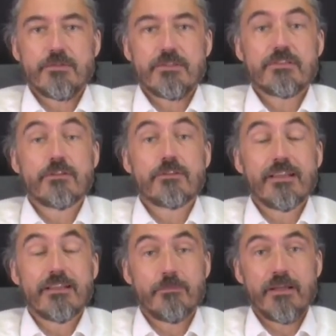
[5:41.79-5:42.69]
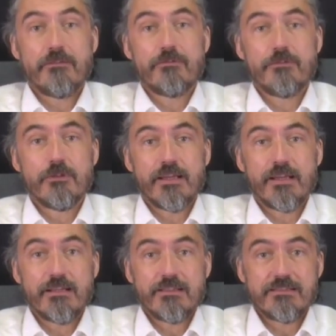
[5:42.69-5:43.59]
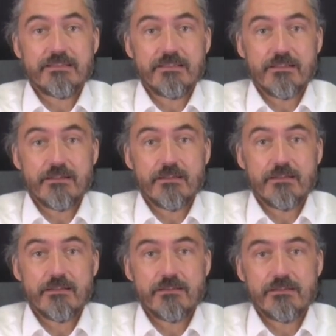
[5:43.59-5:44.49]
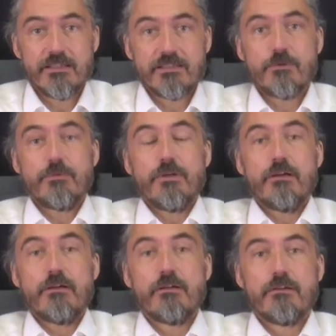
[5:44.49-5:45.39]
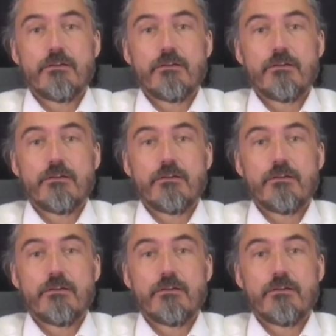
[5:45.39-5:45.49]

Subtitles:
So it's not that painful, like an anesthesia. That's where we are,